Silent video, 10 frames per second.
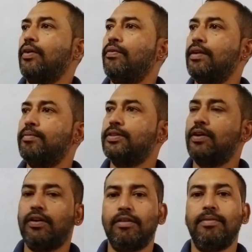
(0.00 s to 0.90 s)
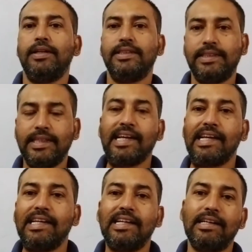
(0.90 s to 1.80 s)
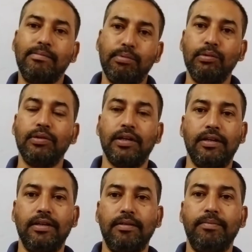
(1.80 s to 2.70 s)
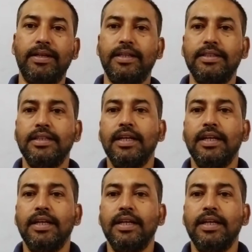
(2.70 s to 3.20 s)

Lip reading: we'll be talking about singular and plural. Because